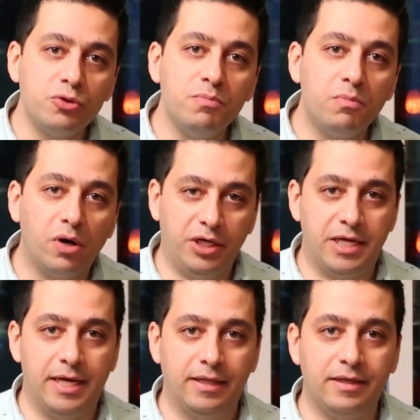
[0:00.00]
to
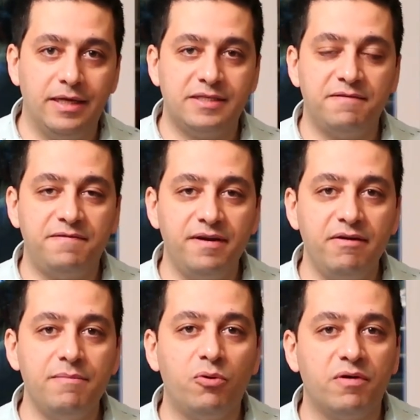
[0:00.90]
market, it's a
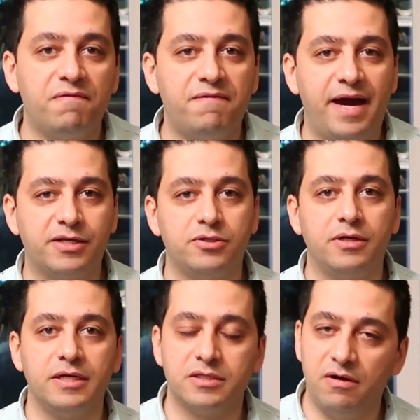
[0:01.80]
very important factor
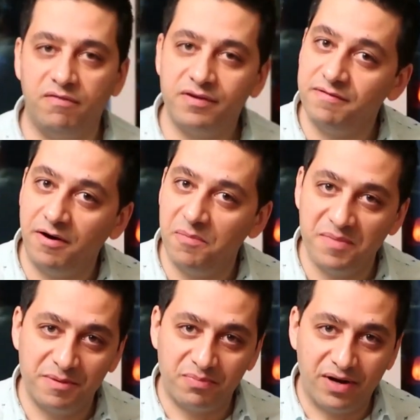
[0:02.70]
in software
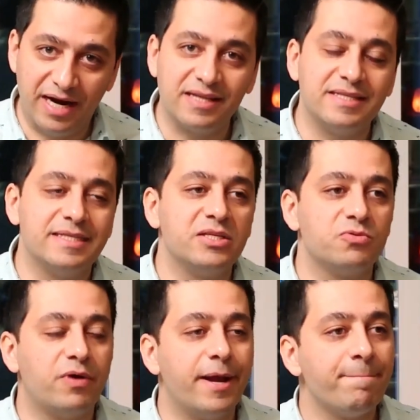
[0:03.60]
development
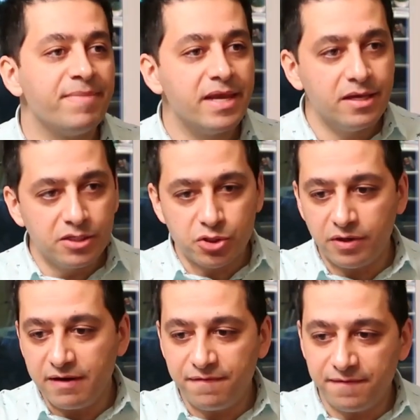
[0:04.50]
practices, right?
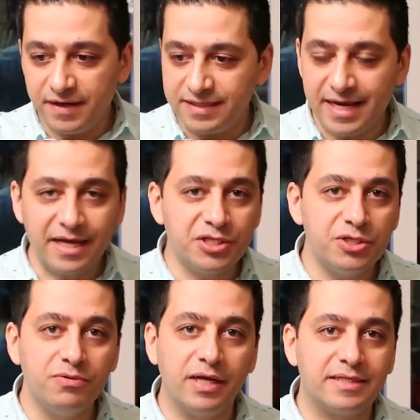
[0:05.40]
So if it
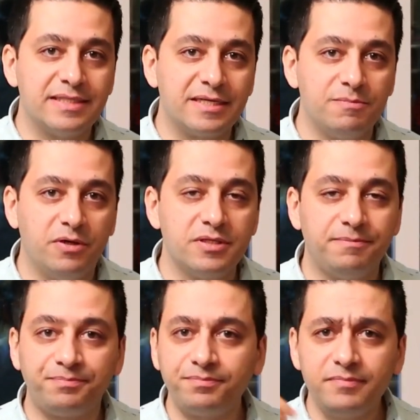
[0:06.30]
takes you like six
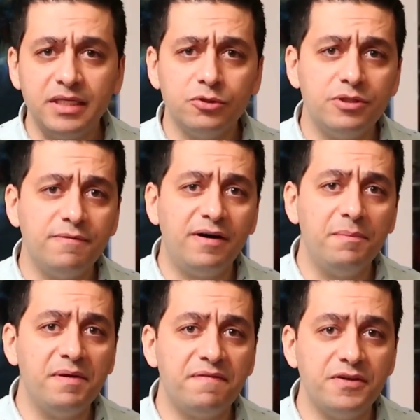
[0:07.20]
months to
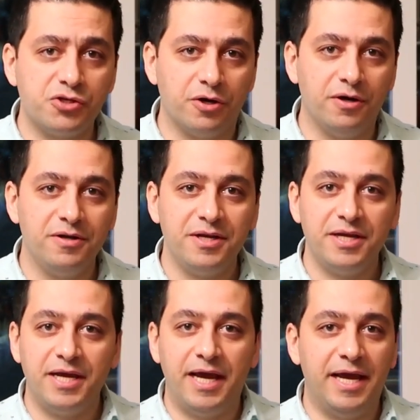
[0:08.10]
develop a feature,
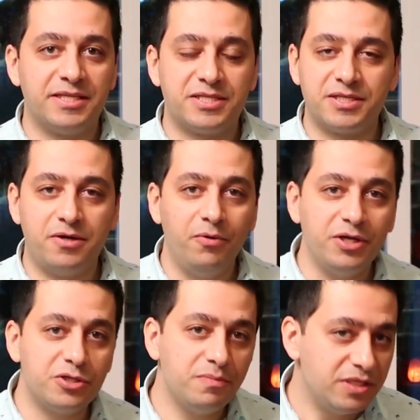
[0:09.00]
it's
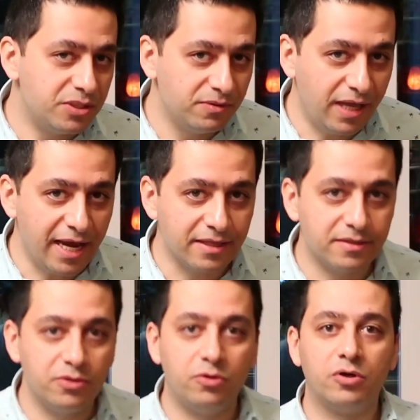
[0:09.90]
going to be too
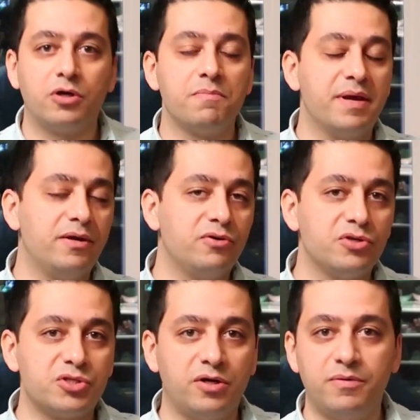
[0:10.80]
late. Your
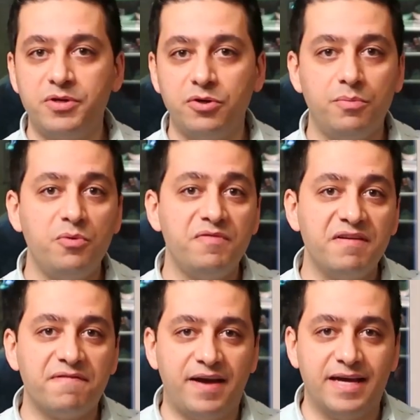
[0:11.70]
competitors are, you know,
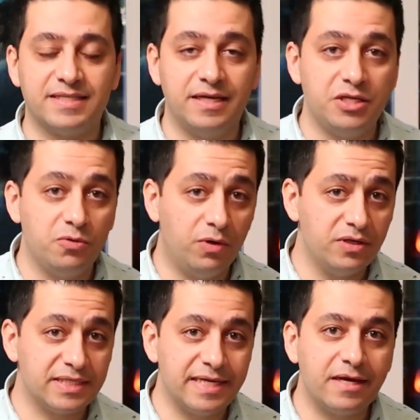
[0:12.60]
moving fast and you
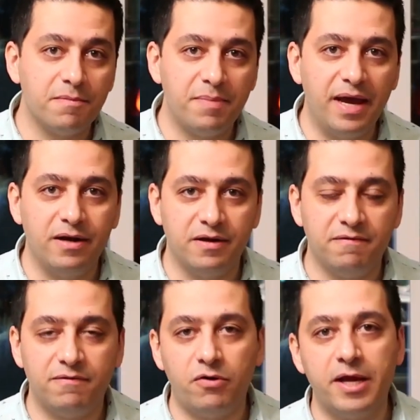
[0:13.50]
want to stay
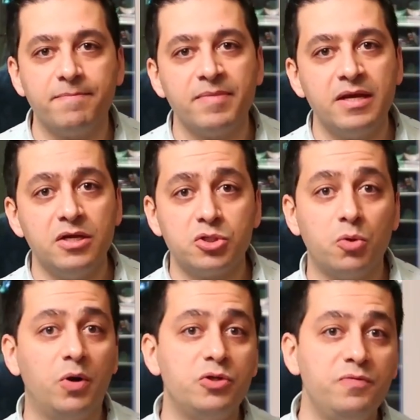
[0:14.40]
competitive, right?
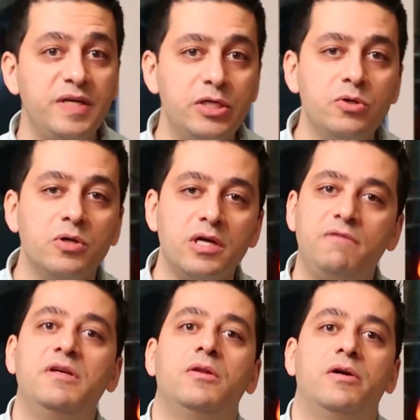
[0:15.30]
So what do we do?
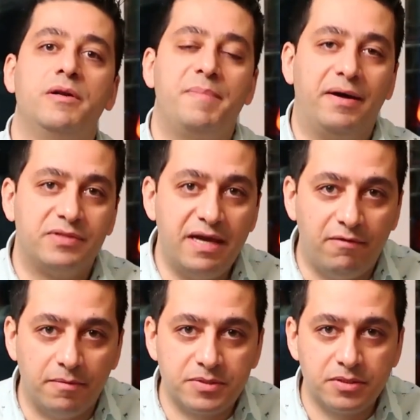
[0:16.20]
We learn about
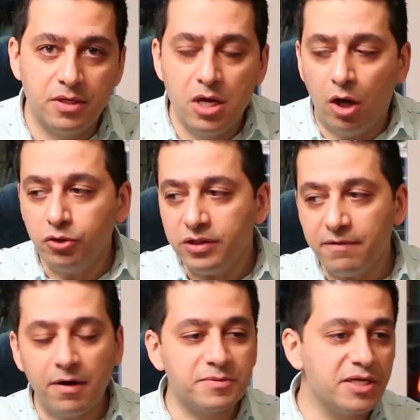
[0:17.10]
DevOps. Although
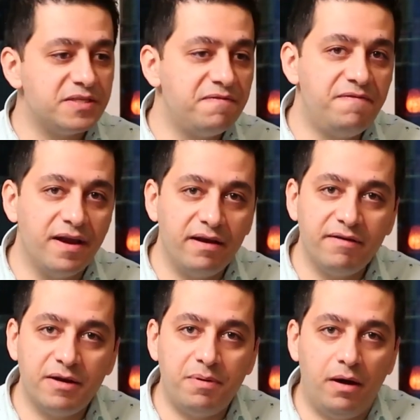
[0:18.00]
DevOps is very,
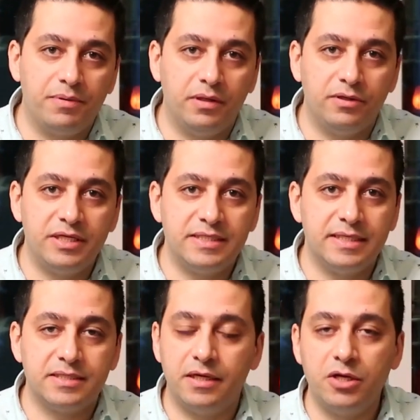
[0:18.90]
very popular these
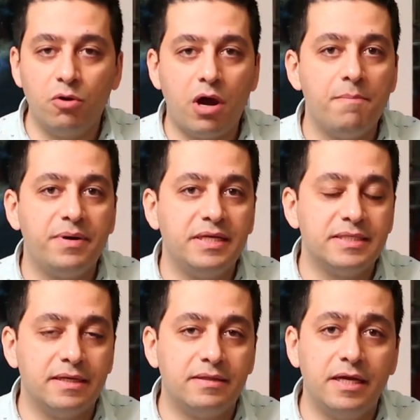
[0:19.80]
days, I know
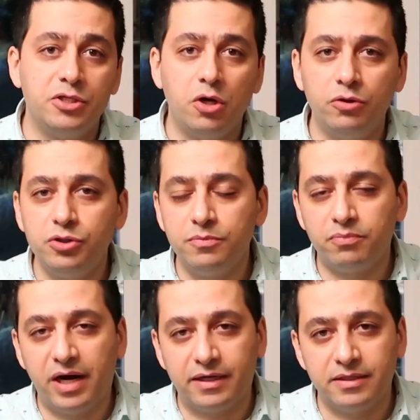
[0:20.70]
companies that they don't
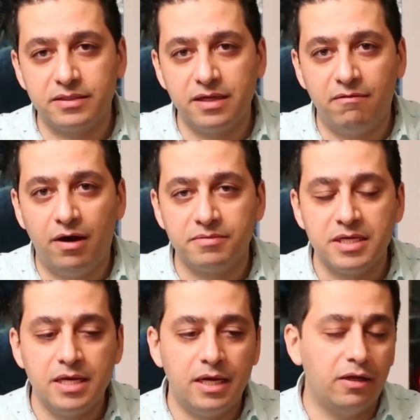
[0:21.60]
practice DevOps,
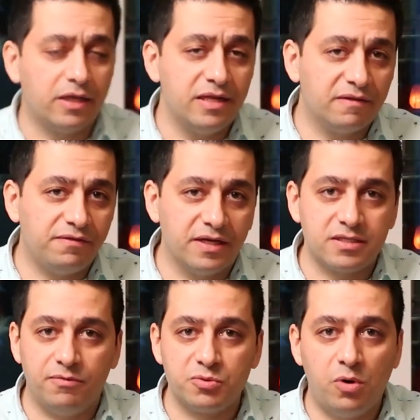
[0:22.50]
like
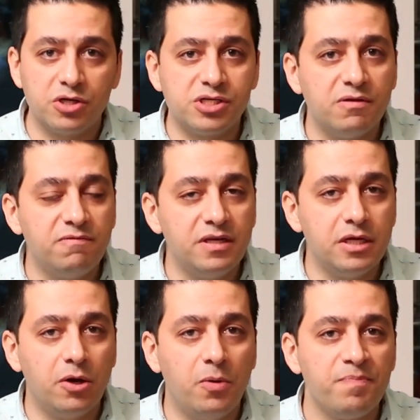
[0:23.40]
Netflix. I was watching a
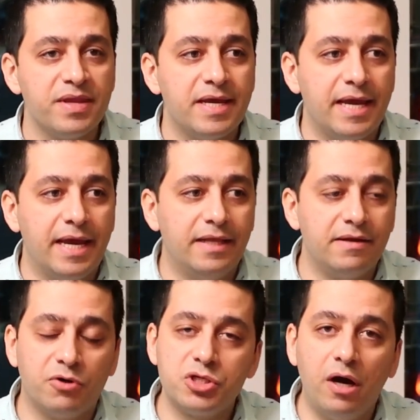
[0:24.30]
video and
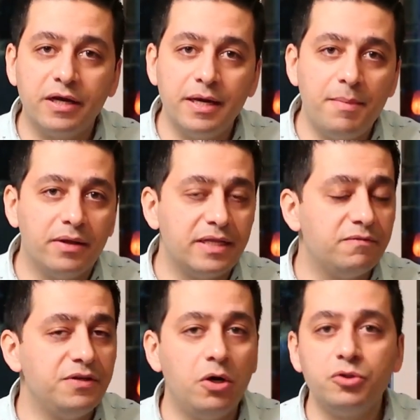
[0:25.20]
they were talking about
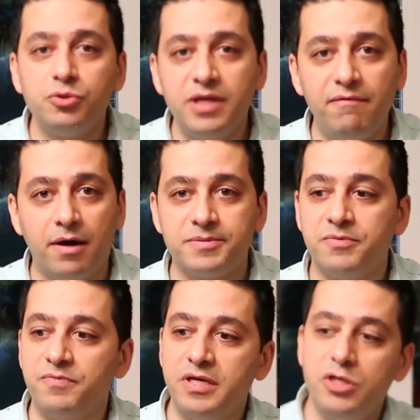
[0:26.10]
that we don't do
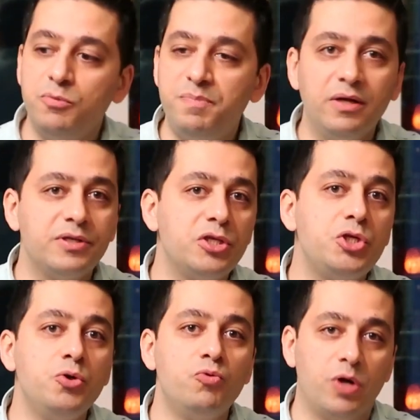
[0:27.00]
DevOps. We, you build
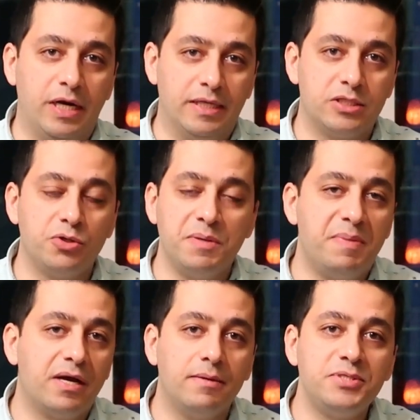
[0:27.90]
it, you run it. So it
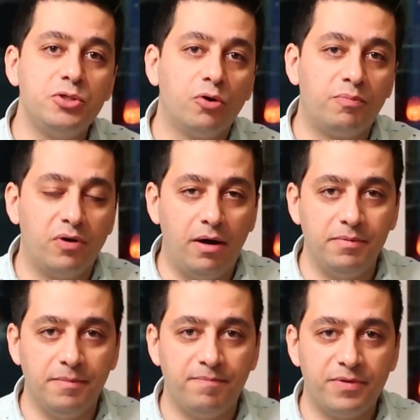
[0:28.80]
becomes your
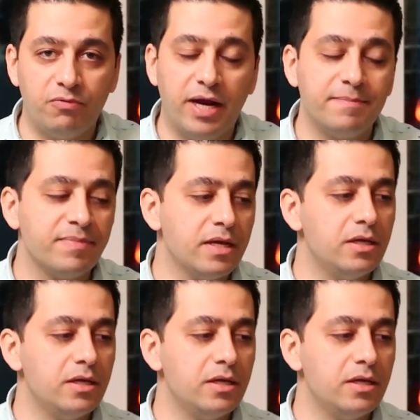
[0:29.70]
problem, right?